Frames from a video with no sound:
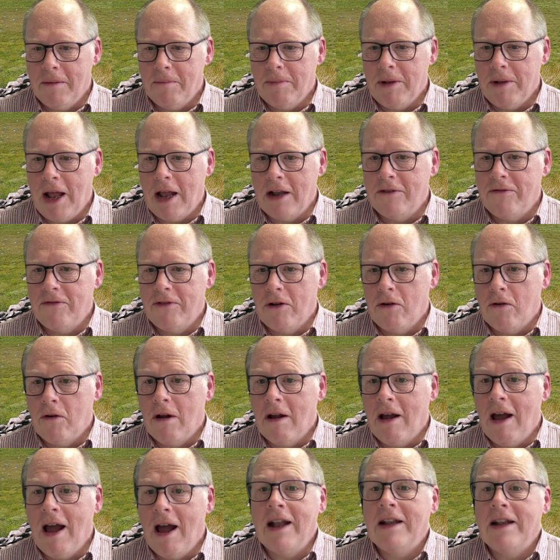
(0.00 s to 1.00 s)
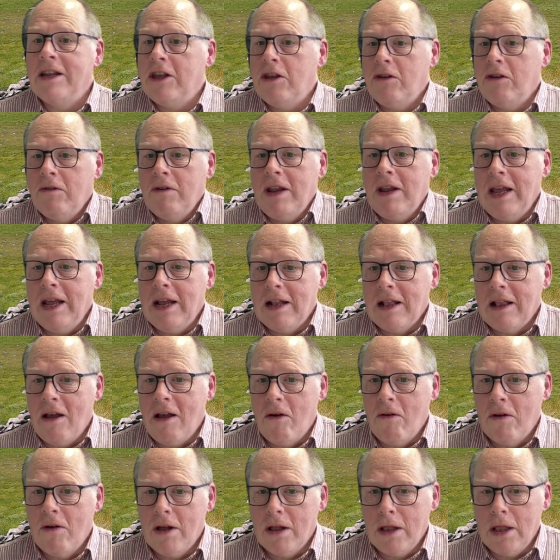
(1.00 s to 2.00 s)
plant flora, and a unique
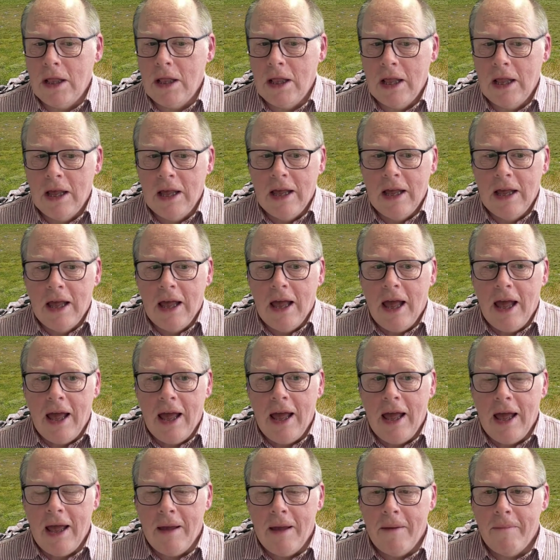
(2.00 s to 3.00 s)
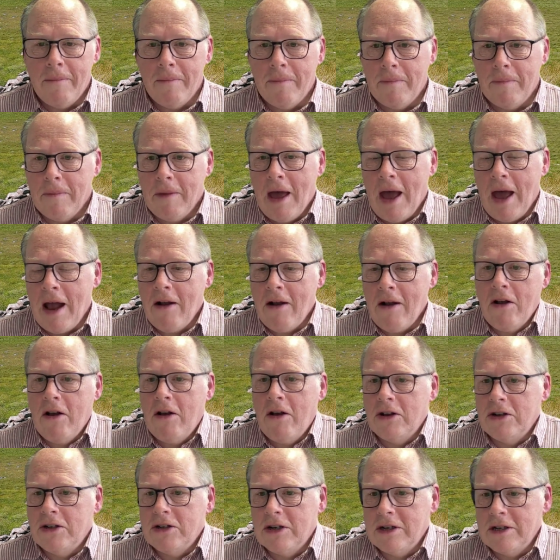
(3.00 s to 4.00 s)
local
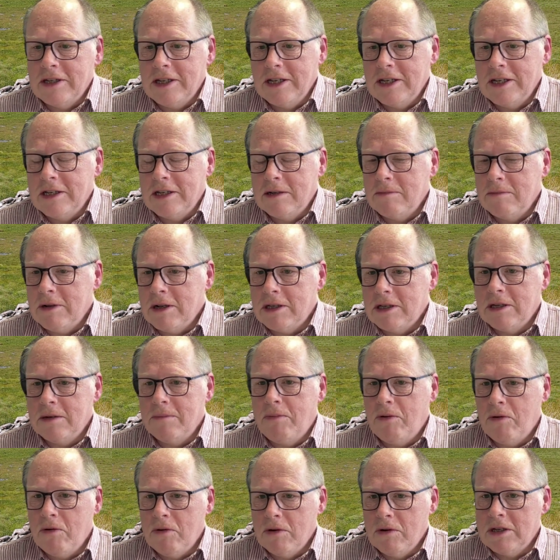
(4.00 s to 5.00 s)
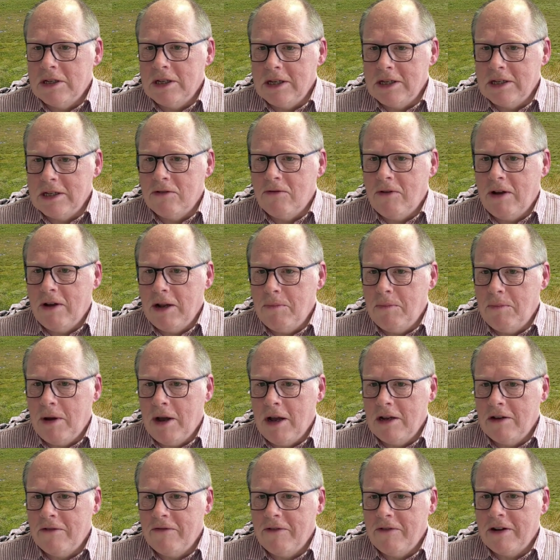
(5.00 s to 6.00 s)
agriculture system that supports this great
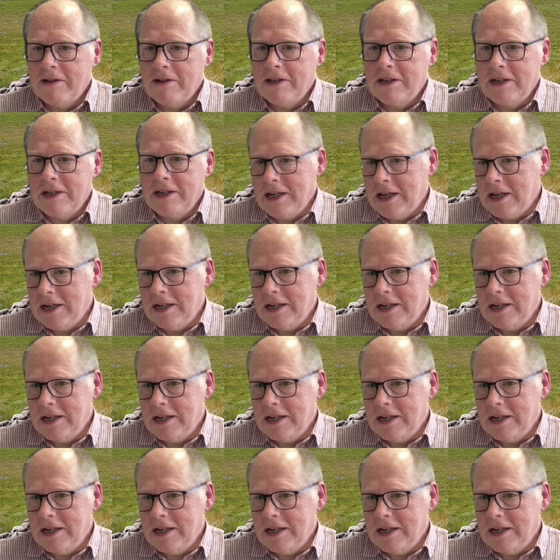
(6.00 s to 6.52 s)
biodiversity.